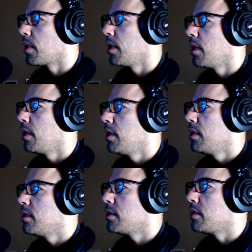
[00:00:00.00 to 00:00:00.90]

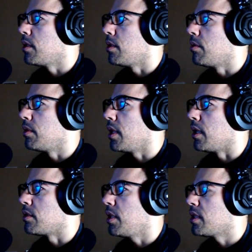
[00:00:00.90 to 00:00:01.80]
So, yeah. So he
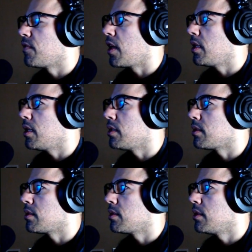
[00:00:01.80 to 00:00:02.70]
has Fire
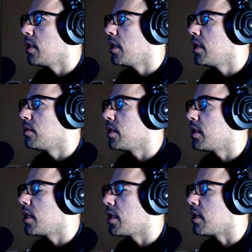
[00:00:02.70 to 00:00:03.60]
Dance.
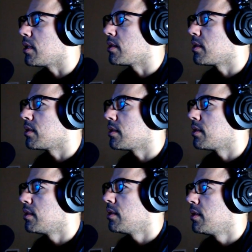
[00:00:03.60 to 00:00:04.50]
Adrian has
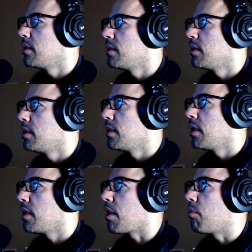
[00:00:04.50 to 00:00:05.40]

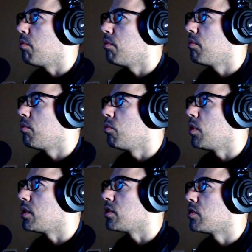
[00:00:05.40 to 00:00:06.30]
that
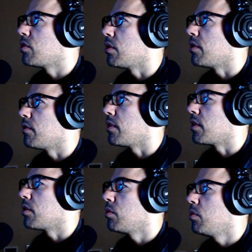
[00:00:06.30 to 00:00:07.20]
one sort of a
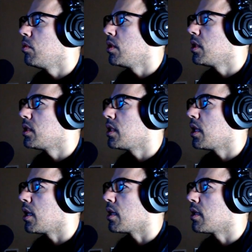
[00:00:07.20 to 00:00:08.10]
cool attack.
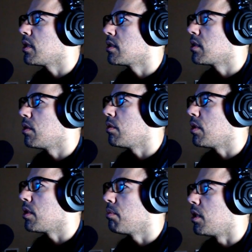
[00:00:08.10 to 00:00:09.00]
Let's go with
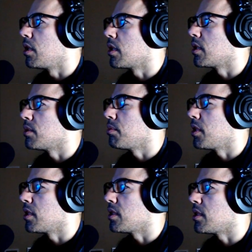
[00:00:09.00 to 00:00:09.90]
Blanca, because Blanca
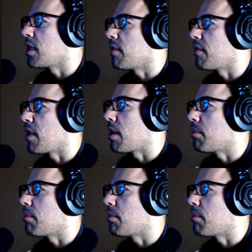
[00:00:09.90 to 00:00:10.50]
doesn't have that much.